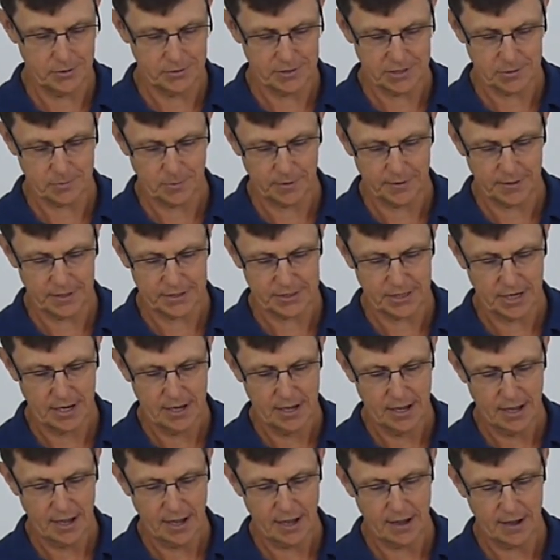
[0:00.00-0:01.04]
is one that's
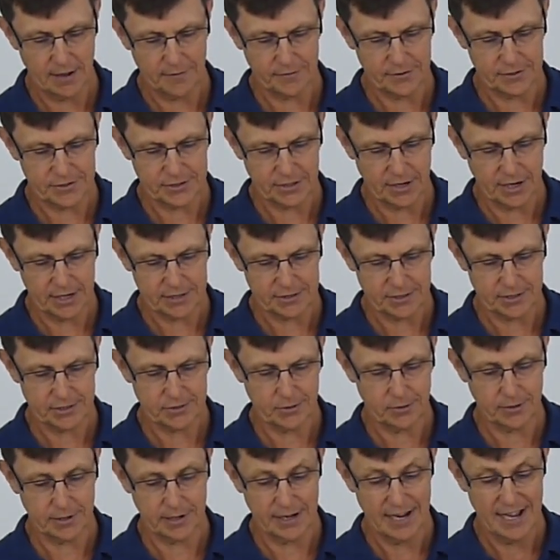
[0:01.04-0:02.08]
half the size of the
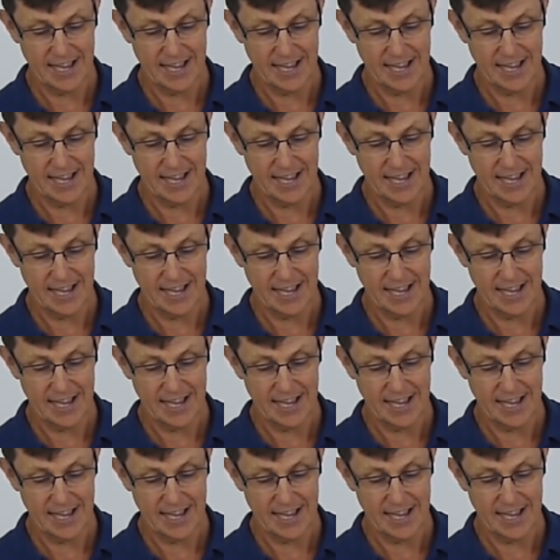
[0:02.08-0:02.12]
socket.